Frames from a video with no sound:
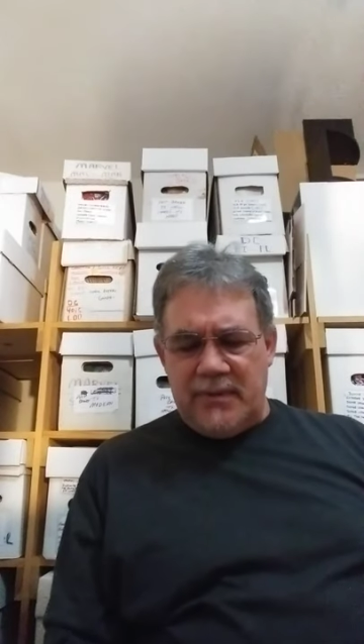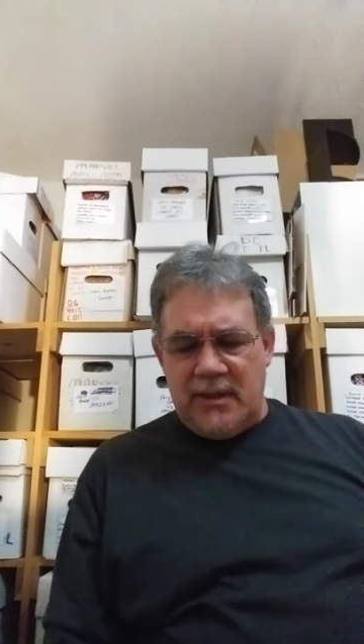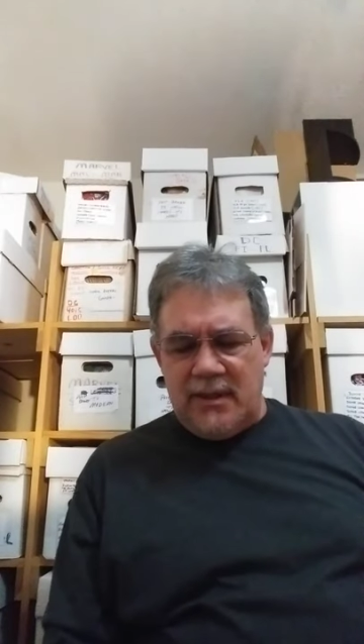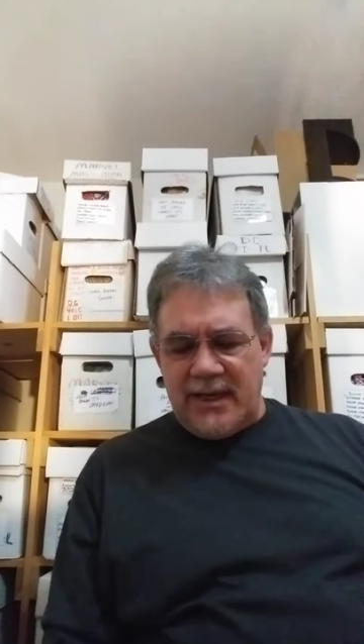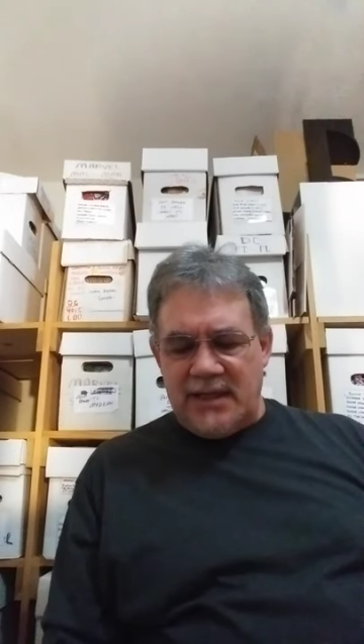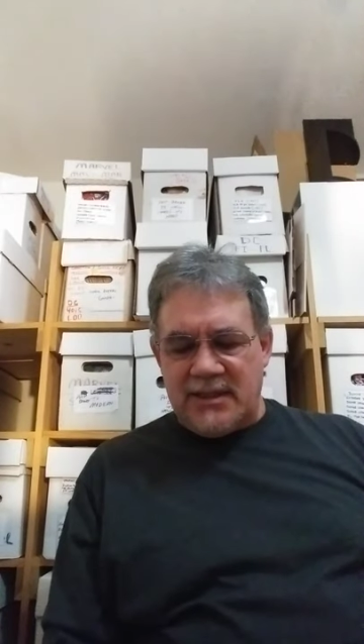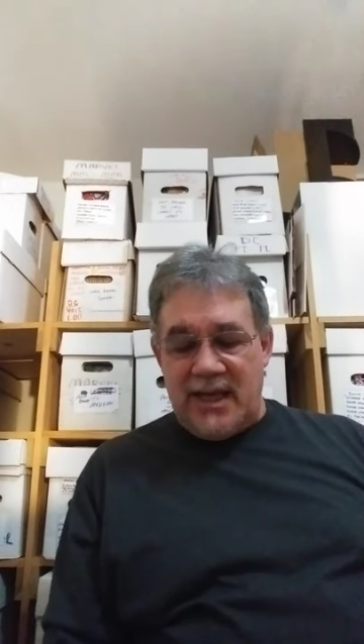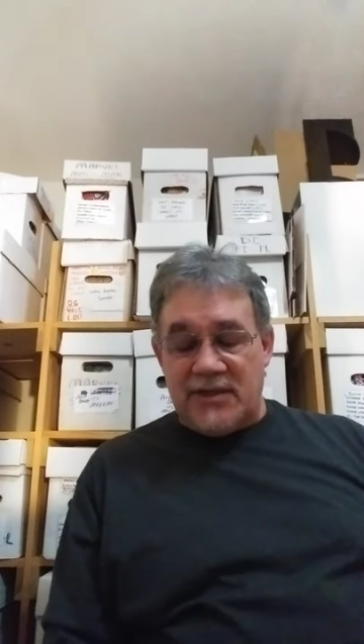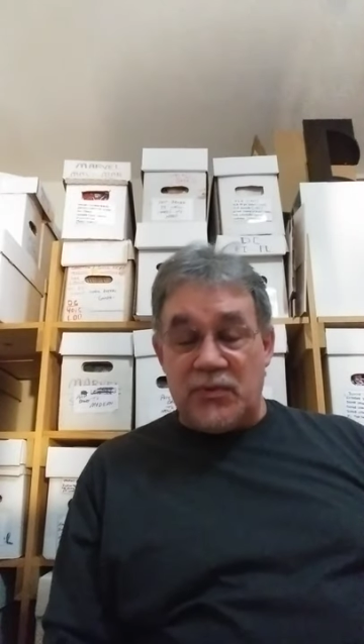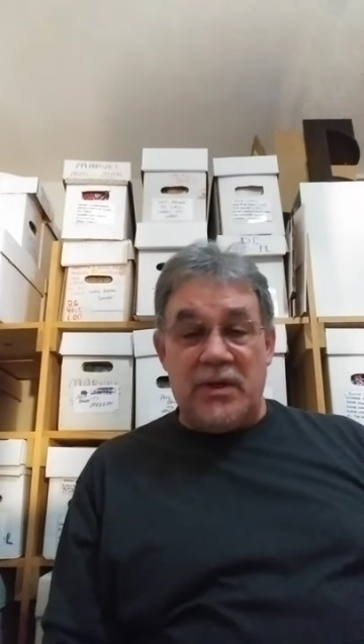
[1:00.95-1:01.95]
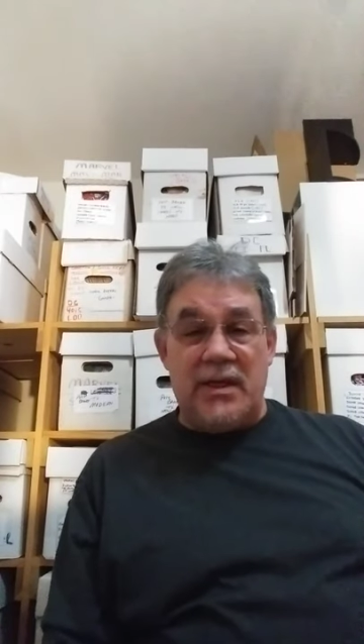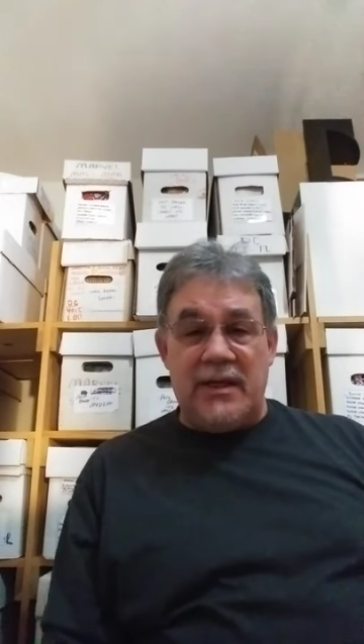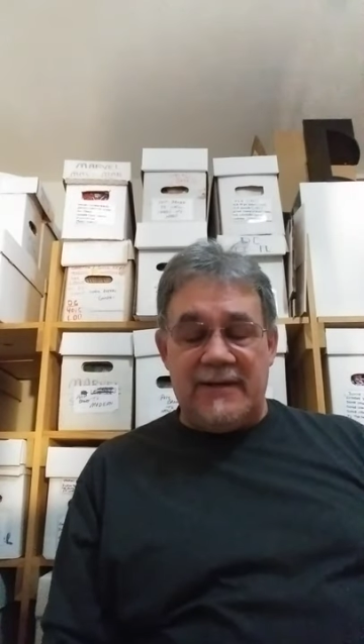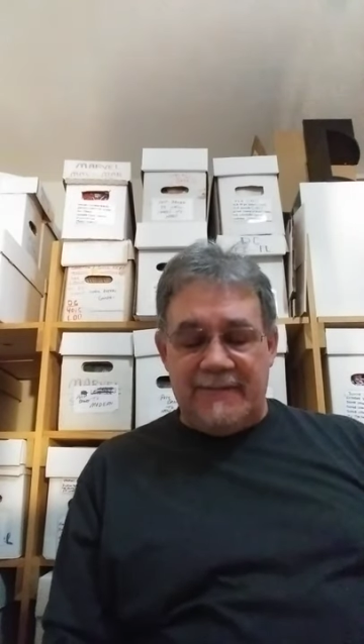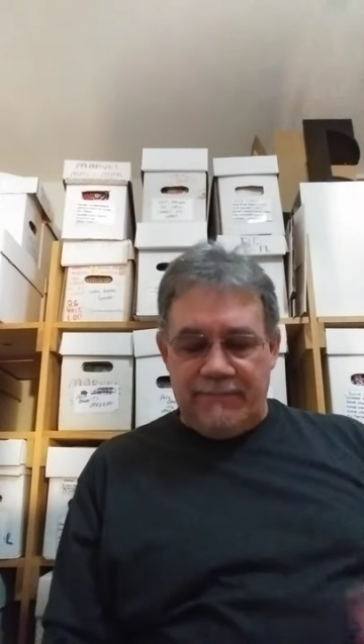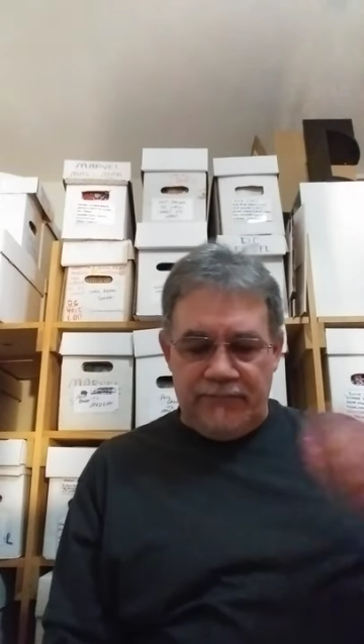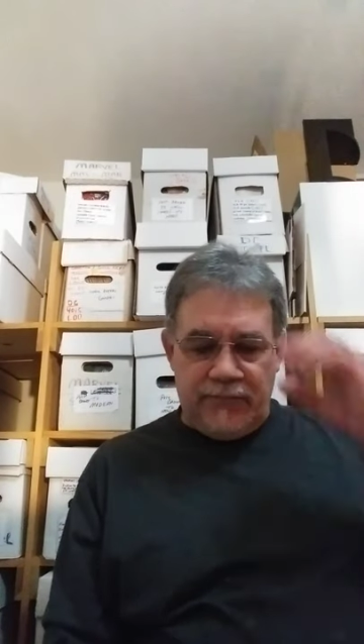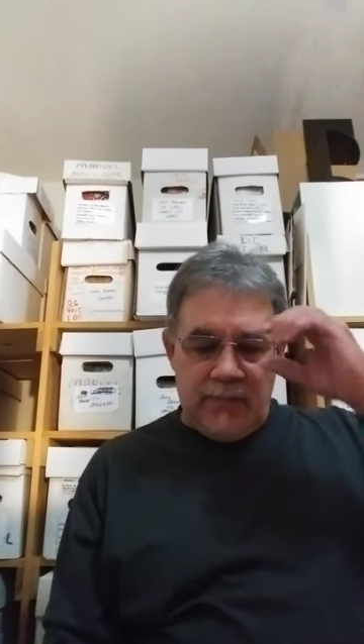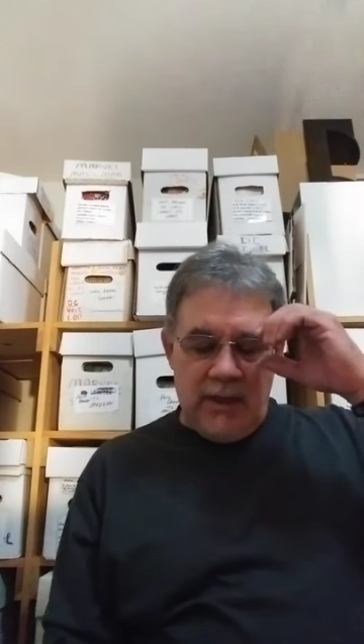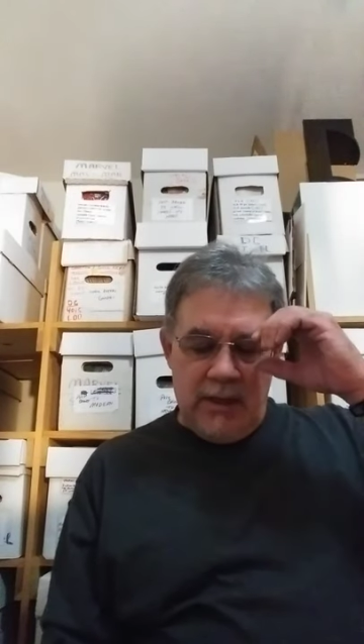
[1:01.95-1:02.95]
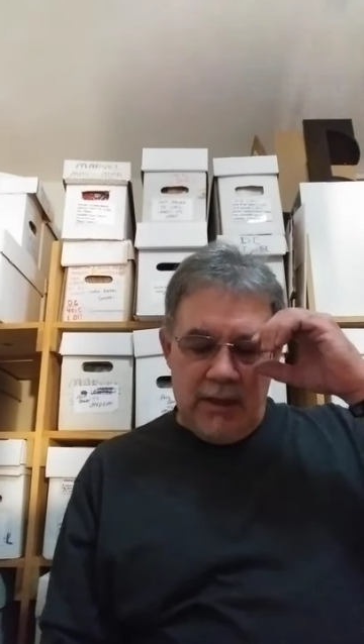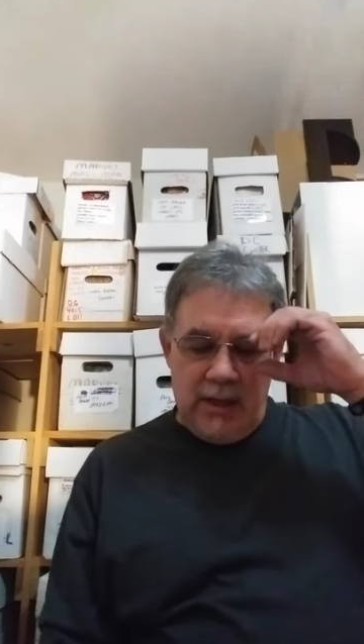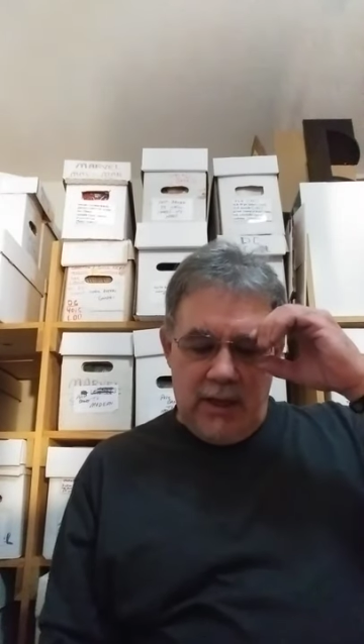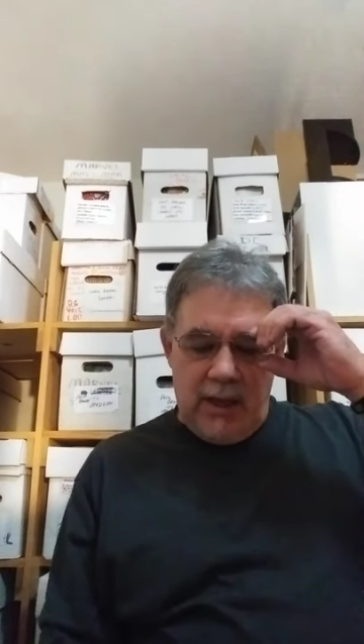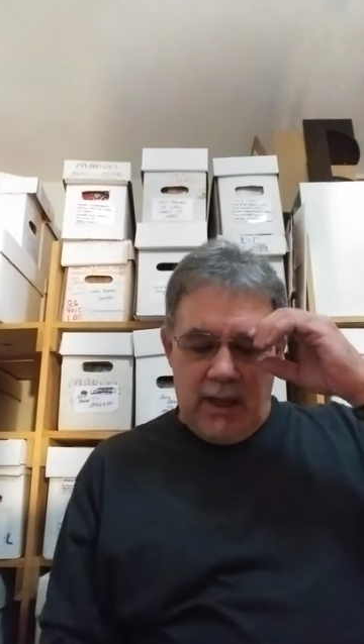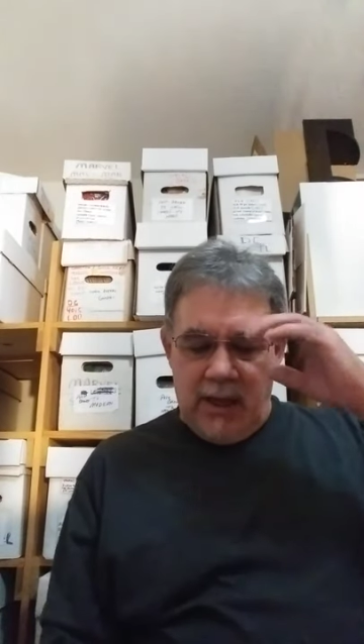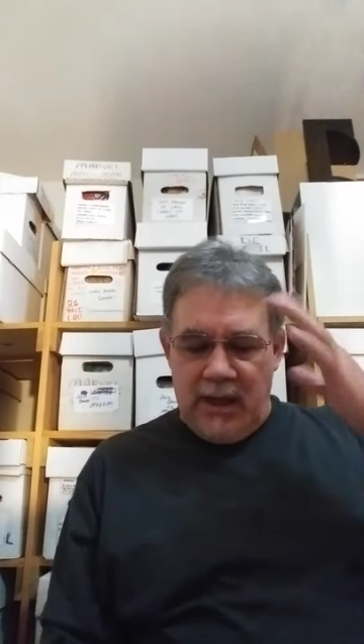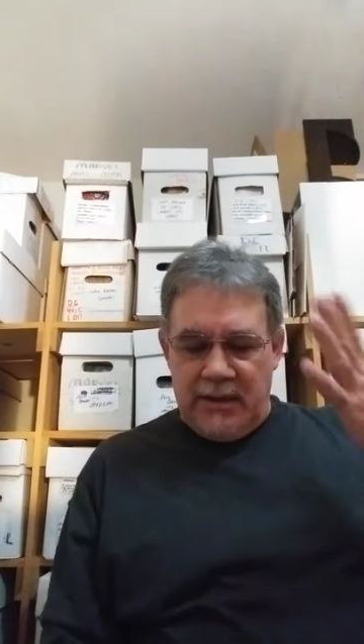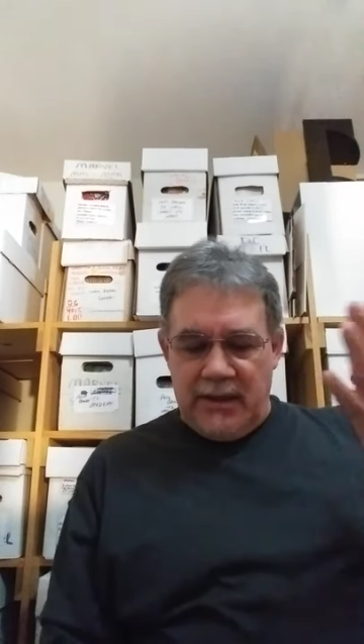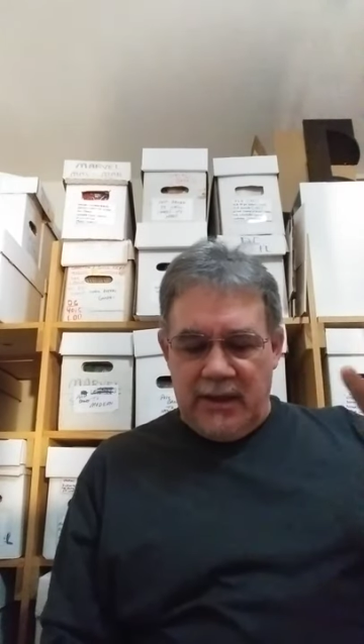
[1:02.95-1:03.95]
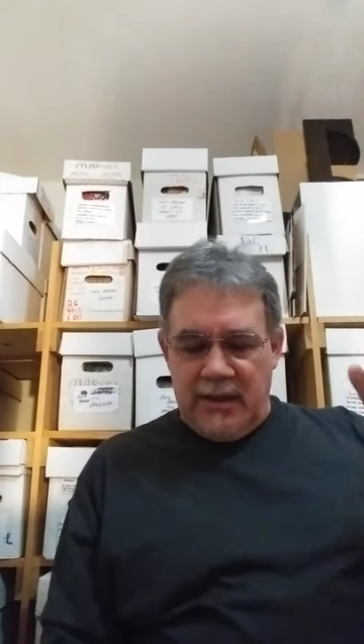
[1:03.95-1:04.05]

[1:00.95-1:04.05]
I guess, last weekend. And